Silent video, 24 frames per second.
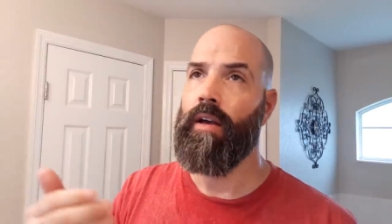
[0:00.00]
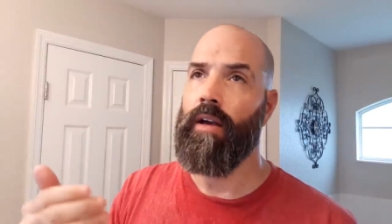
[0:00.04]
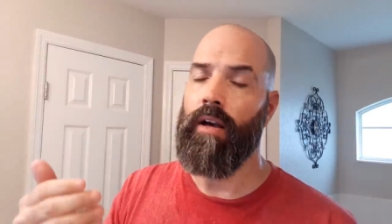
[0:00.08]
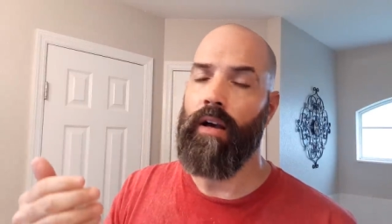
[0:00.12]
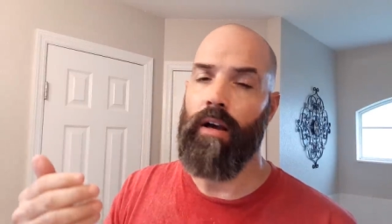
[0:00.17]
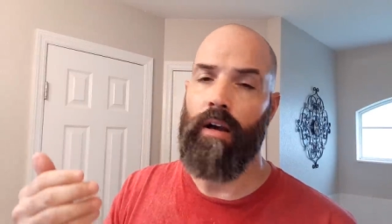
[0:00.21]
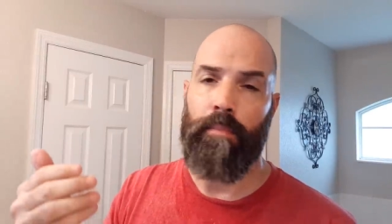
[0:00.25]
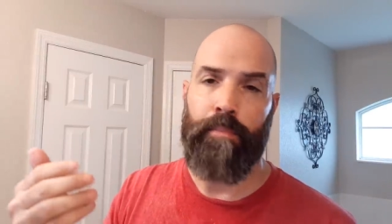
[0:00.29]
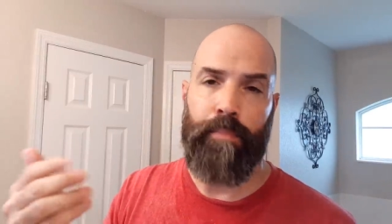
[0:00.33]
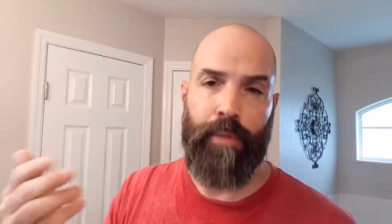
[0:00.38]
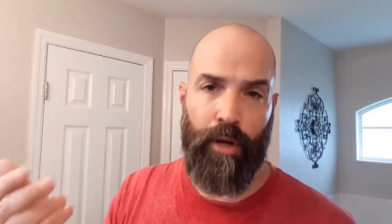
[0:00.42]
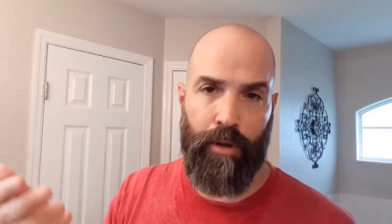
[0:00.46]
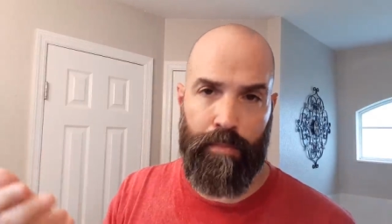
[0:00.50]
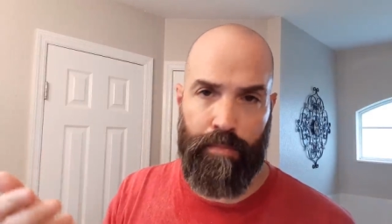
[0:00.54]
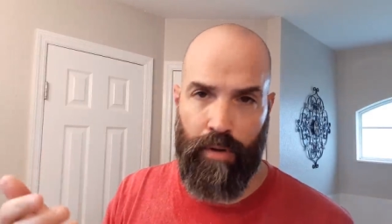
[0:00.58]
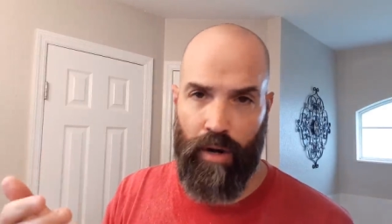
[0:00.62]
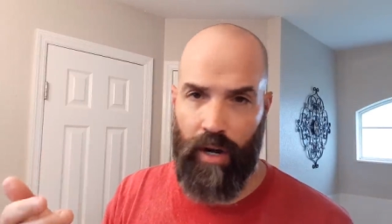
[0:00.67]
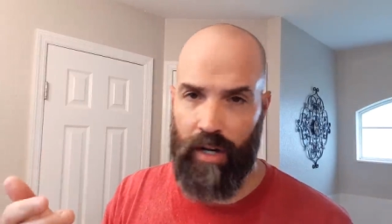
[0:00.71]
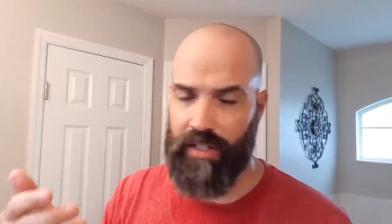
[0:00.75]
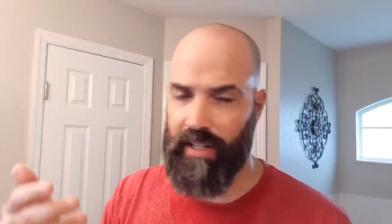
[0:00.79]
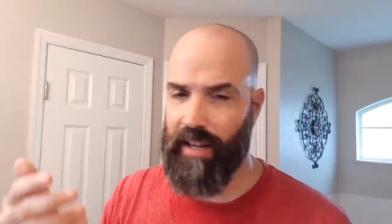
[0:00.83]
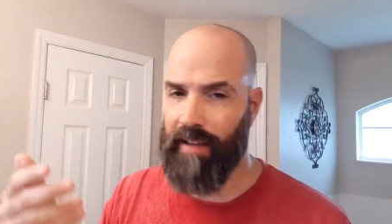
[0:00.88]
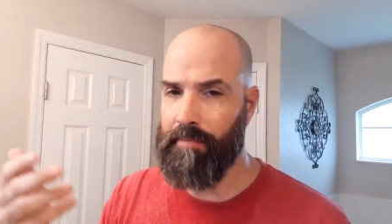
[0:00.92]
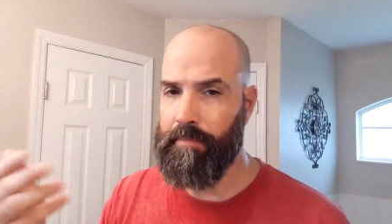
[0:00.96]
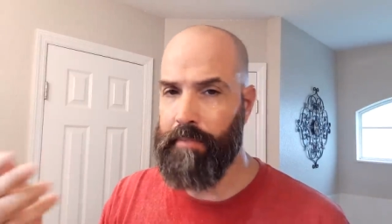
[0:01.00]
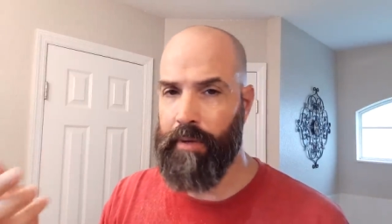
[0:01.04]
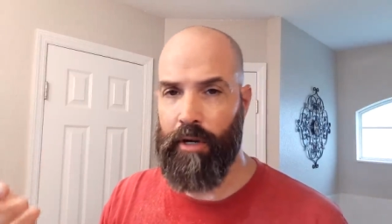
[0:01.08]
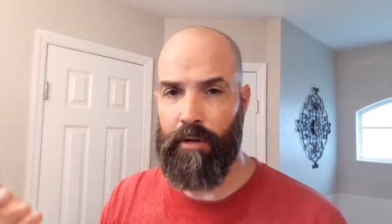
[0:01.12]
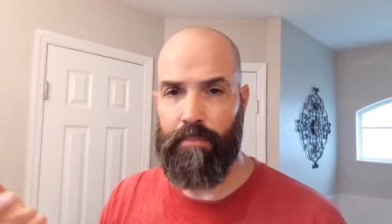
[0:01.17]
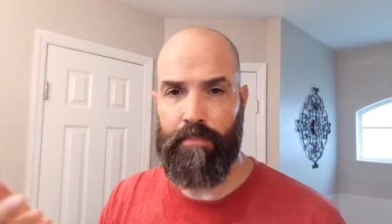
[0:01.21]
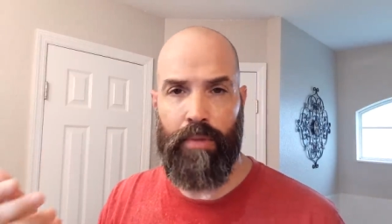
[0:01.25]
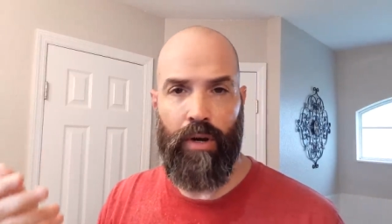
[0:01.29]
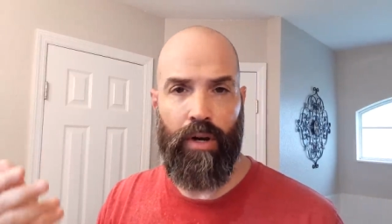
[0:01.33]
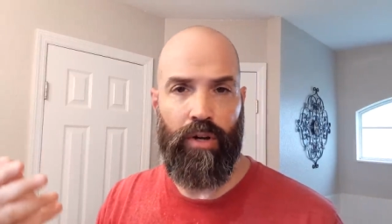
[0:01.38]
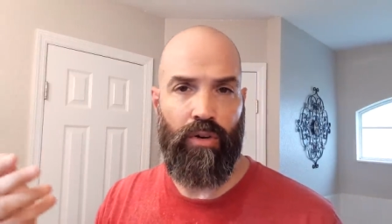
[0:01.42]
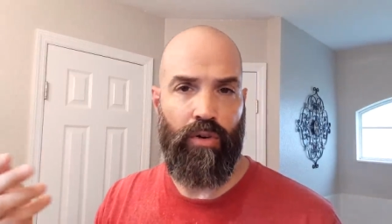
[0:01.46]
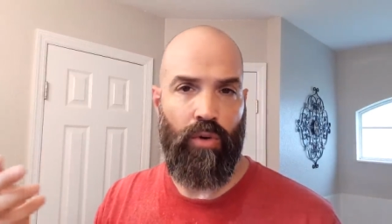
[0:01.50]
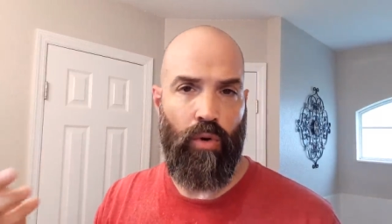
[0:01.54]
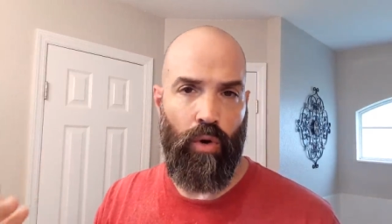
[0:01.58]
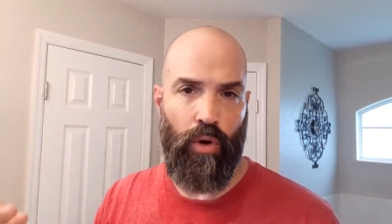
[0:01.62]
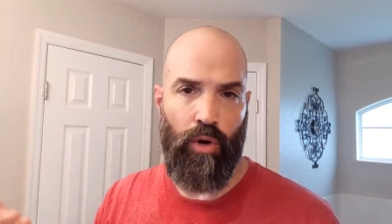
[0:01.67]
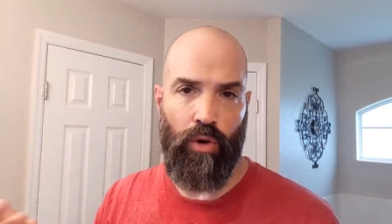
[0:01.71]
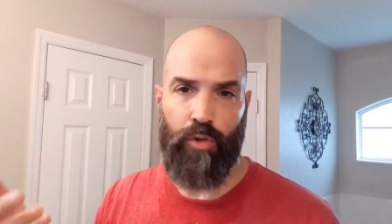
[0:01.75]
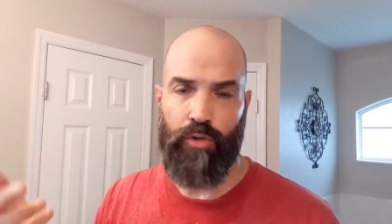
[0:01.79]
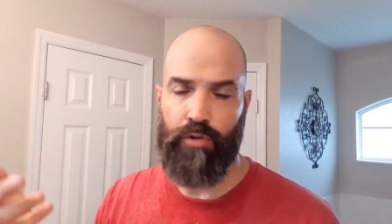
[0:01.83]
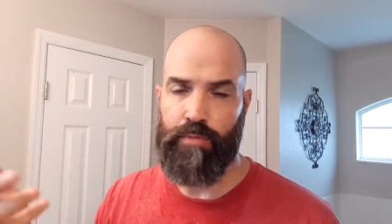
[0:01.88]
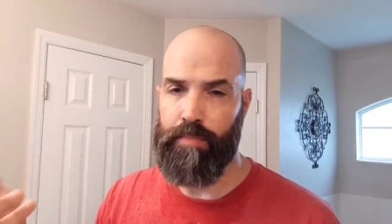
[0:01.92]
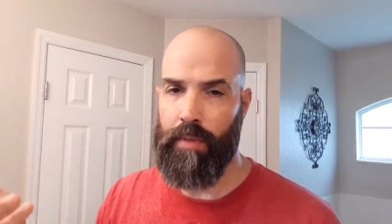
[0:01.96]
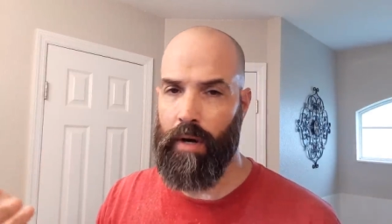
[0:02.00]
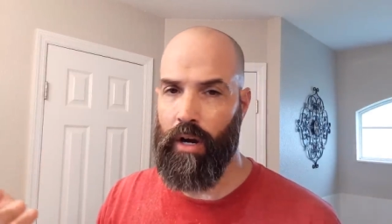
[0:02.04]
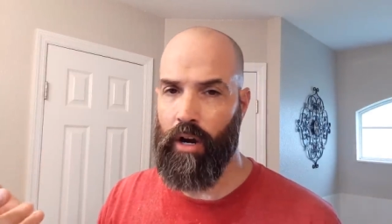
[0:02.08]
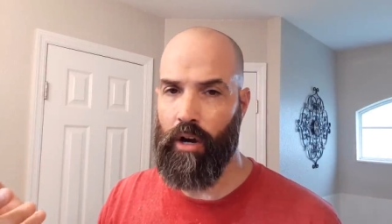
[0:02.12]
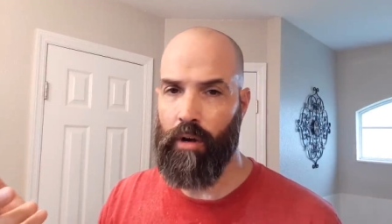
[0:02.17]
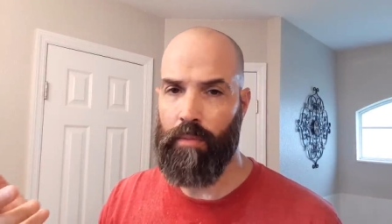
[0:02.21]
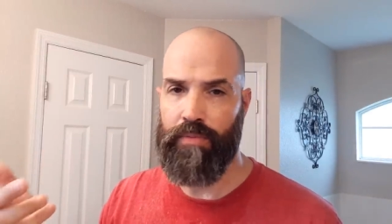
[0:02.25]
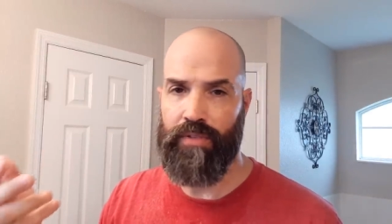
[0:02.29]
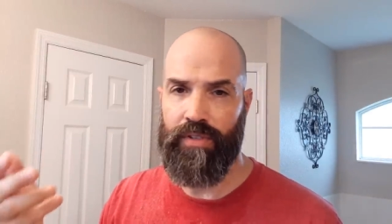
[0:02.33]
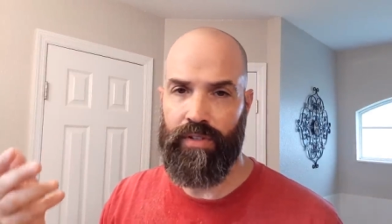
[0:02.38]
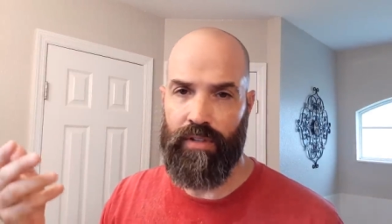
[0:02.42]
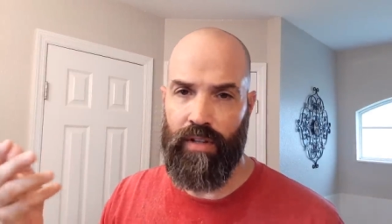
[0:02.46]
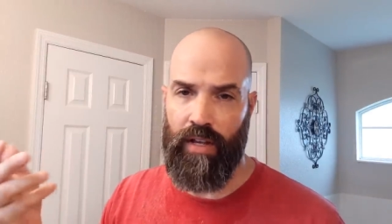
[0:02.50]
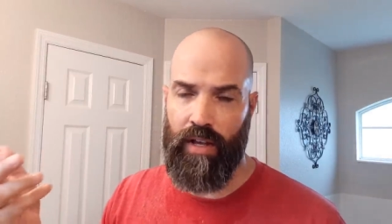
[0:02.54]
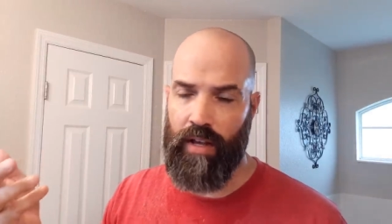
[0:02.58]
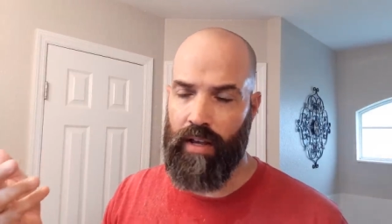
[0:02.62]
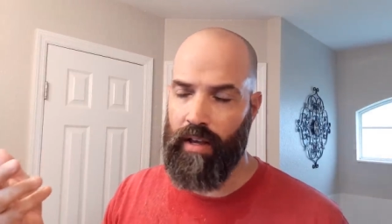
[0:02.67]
uh, beard products that have beard butter, oils, balms,